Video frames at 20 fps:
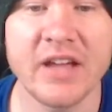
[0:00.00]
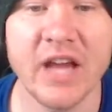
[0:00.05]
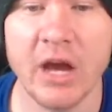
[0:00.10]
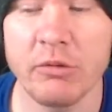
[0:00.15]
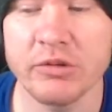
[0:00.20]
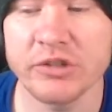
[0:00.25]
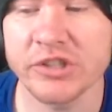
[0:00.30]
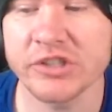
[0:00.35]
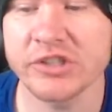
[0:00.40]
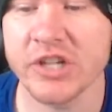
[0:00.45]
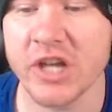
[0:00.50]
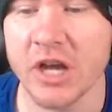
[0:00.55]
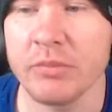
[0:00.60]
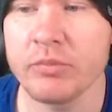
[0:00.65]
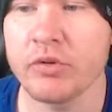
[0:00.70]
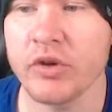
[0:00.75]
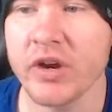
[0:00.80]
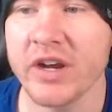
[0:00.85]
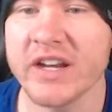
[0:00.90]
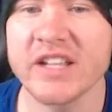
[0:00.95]
I was just
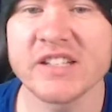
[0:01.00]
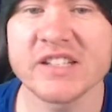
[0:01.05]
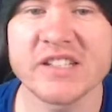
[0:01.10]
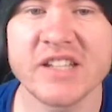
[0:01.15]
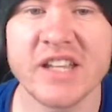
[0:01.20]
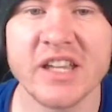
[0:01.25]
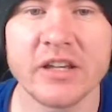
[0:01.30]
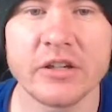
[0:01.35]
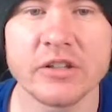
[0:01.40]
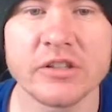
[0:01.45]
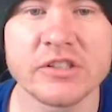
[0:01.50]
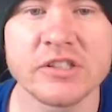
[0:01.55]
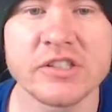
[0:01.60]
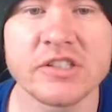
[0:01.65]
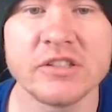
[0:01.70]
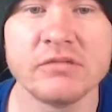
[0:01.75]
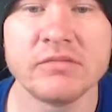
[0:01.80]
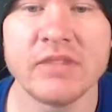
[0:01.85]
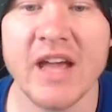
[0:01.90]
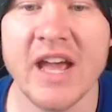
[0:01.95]
upgrading
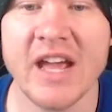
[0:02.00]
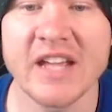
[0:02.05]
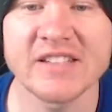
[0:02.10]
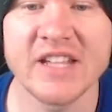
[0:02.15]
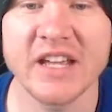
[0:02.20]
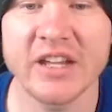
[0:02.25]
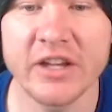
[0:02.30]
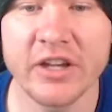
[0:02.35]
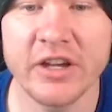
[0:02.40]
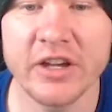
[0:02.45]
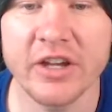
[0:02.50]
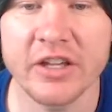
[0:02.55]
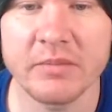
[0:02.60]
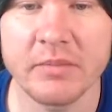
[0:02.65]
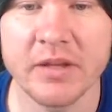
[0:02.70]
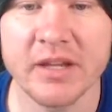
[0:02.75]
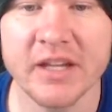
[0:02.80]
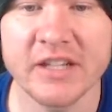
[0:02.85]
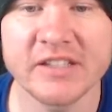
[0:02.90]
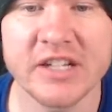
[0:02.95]
skills as I could
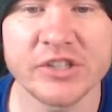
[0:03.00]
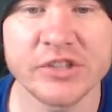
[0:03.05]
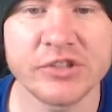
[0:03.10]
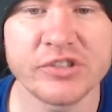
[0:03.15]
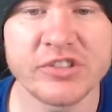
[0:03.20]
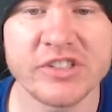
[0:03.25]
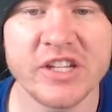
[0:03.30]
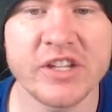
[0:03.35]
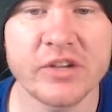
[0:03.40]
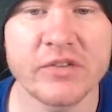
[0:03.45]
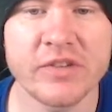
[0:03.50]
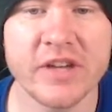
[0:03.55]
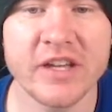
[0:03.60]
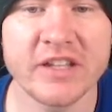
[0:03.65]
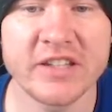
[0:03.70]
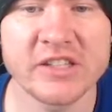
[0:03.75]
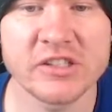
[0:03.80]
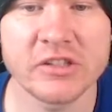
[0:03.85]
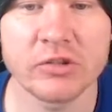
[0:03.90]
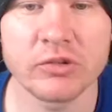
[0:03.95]
because as you see, you've got
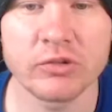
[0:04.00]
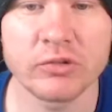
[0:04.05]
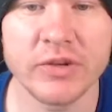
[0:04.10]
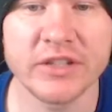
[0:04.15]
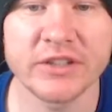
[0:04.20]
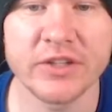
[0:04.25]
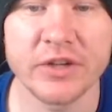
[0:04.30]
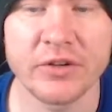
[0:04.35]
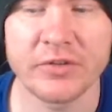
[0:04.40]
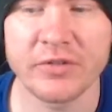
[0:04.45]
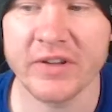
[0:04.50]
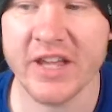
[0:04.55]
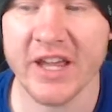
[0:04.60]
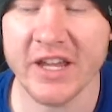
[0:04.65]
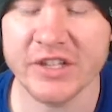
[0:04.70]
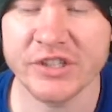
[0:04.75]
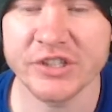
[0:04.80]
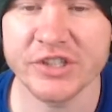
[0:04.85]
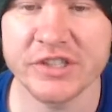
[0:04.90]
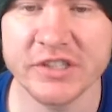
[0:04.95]
these little red
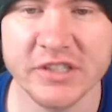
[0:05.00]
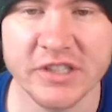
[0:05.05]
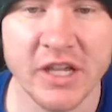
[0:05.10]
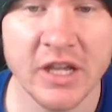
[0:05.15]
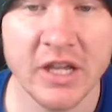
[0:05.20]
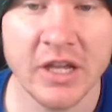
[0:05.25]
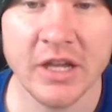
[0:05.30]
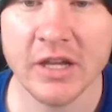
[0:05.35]
notifications.